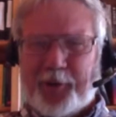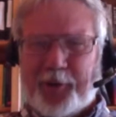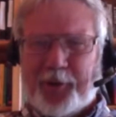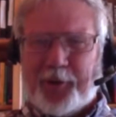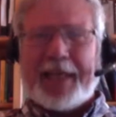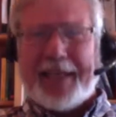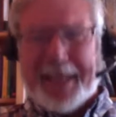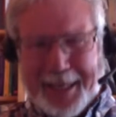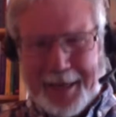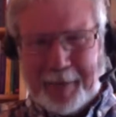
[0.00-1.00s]
to be
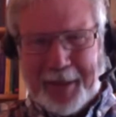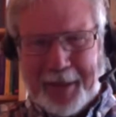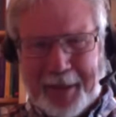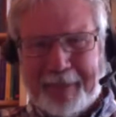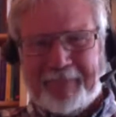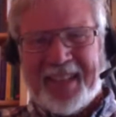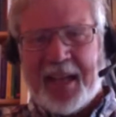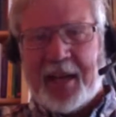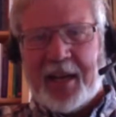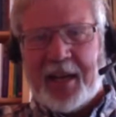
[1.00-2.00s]
the enemy right
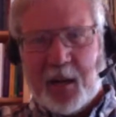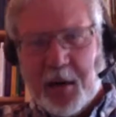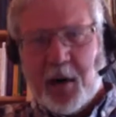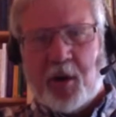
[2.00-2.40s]
and then we